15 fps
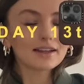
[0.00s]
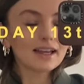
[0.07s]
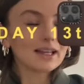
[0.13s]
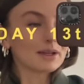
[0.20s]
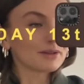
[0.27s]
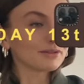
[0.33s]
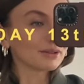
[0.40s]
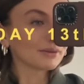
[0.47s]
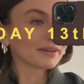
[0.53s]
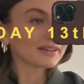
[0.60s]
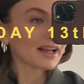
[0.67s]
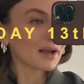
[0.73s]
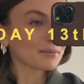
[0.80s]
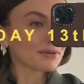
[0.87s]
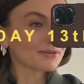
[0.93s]
Hello everyone,
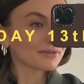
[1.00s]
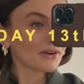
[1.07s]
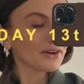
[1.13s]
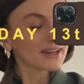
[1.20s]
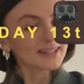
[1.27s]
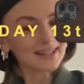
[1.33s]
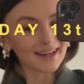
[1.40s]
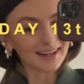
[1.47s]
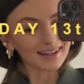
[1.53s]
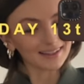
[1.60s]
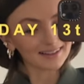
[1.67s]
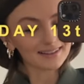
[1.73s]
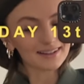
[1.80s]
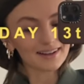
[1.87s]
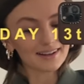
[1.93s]
happy
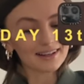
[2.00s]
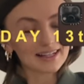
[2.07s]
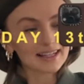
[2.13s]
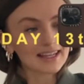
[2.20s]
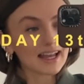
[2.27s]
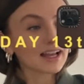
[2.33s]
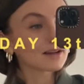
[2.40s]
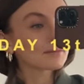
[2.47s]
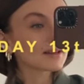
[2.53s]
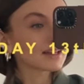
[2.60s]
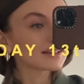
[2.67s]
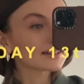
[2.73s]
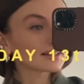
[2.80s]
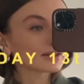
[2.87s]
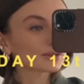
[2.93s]
Friday. I am
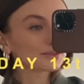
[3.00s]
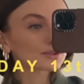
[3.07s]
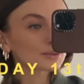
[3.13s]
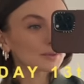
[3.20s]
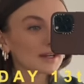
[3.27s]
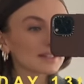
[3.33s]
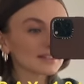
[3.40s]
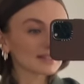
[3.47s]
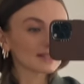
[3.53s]
heading off to Brighton